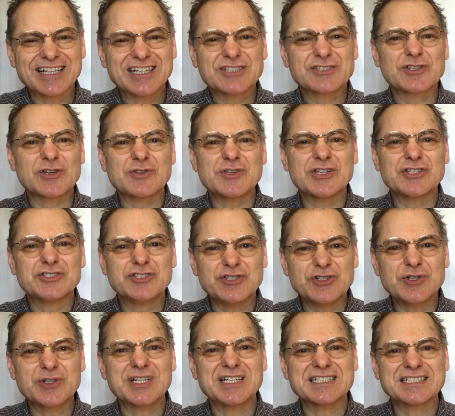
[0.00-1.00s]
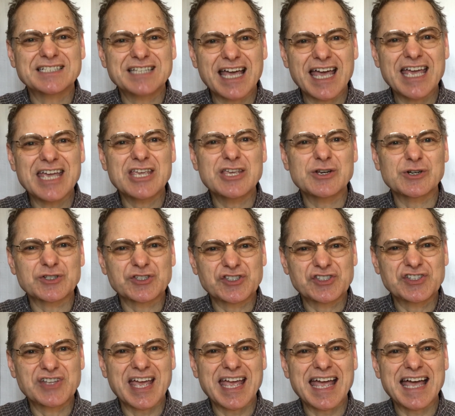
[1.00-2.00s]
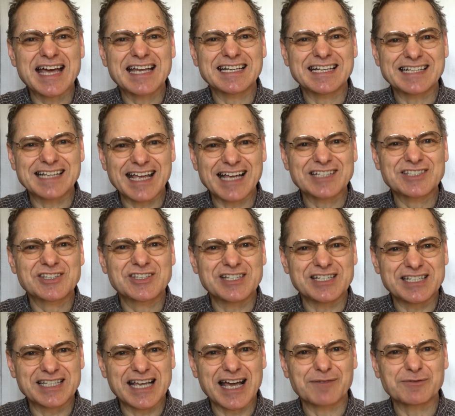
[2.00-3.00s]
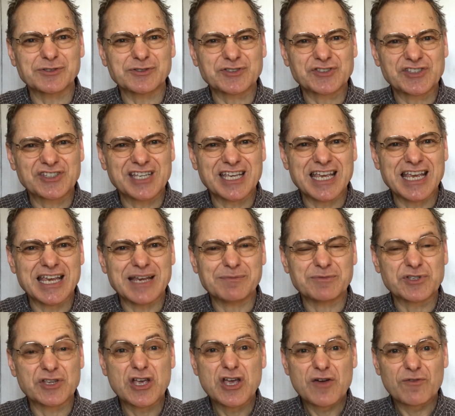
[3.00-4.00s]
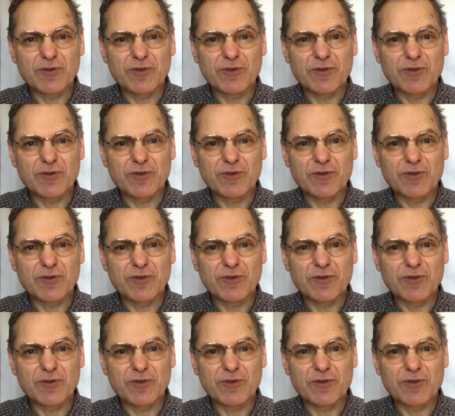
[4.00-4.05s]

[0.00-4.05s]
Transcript: so that you can take your stand against the devil's schemes.